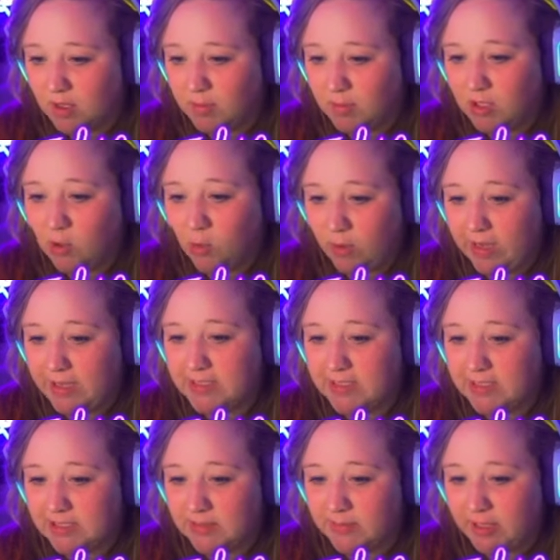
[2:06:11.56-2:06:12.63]
I'm gonna waste
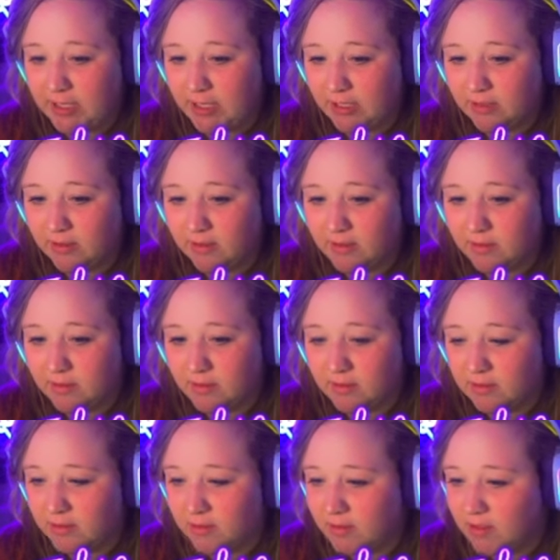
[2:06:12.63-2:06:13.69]
this money.
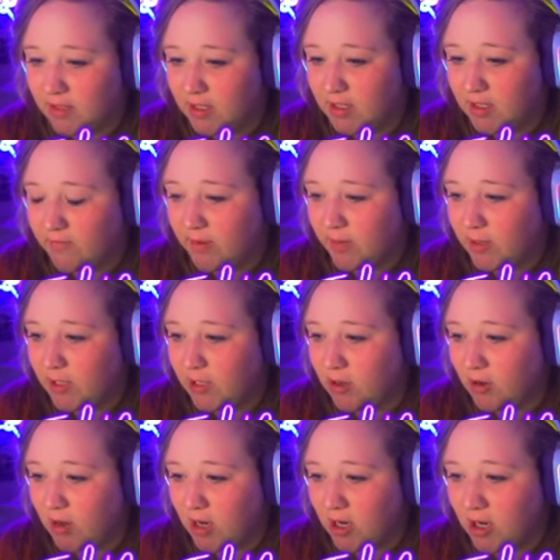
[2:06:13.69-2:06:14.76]
I'm gonna go
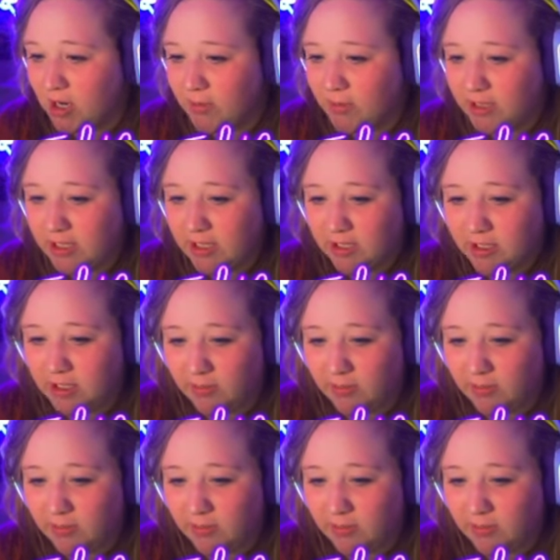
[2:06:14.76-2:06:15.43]
hard. I'm gonna get the good